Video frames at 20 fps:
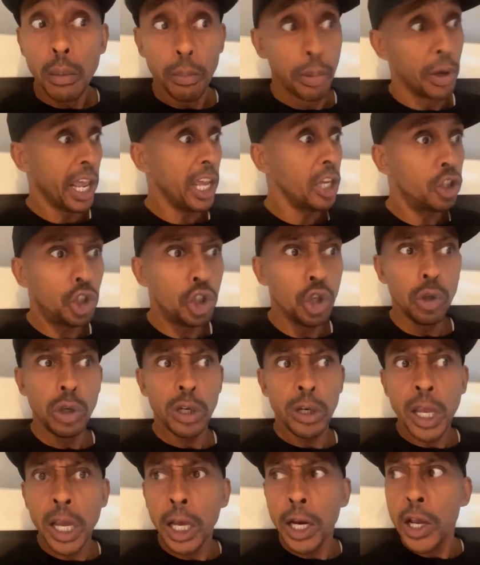But ain't you the
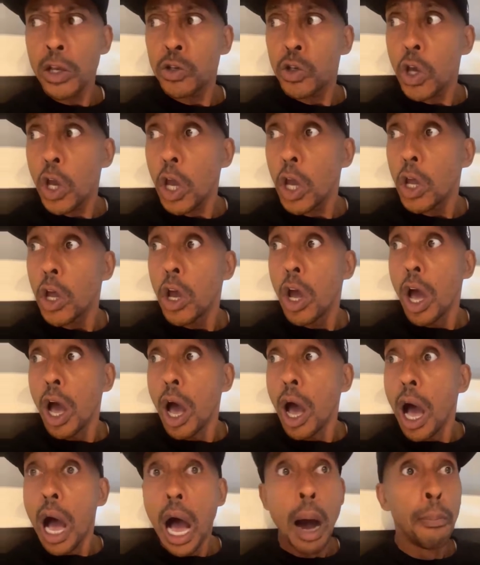nigga that said,
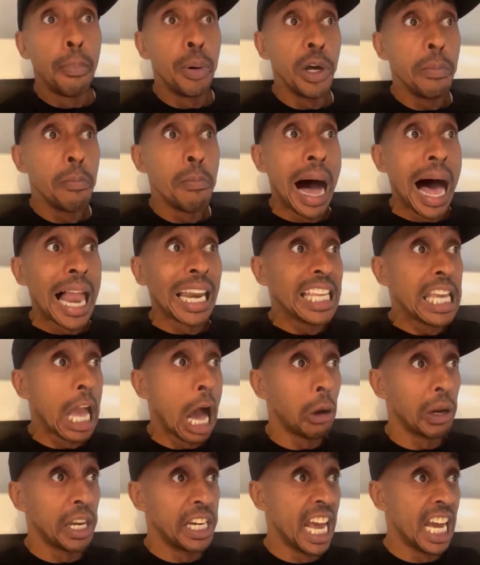I put Molly
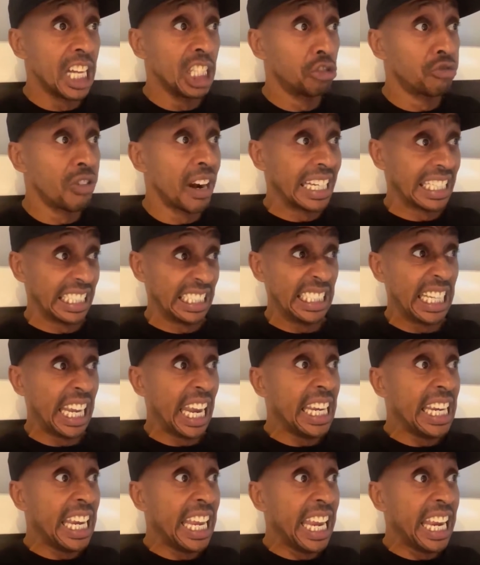all in her drink and she
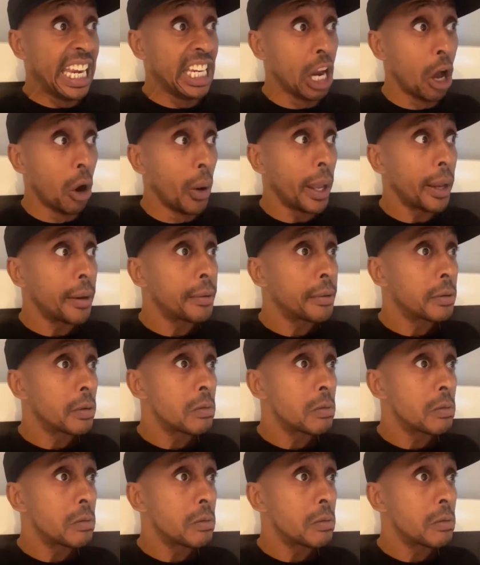ain't even know it.